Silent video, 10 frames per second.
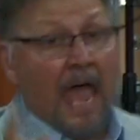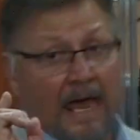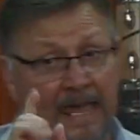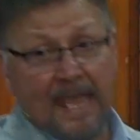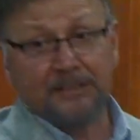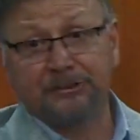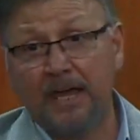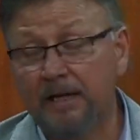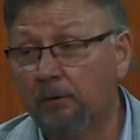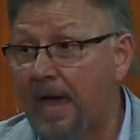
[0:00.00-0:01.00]
and he's
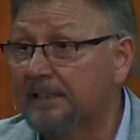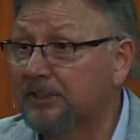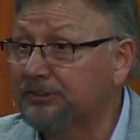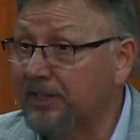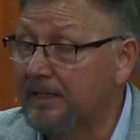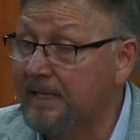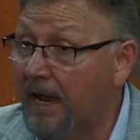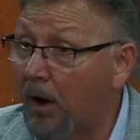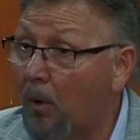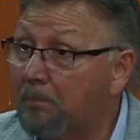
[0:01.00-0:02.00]
getting ready to send
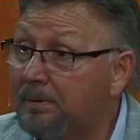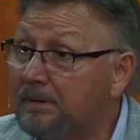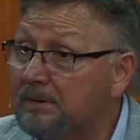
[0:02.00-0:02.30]
help.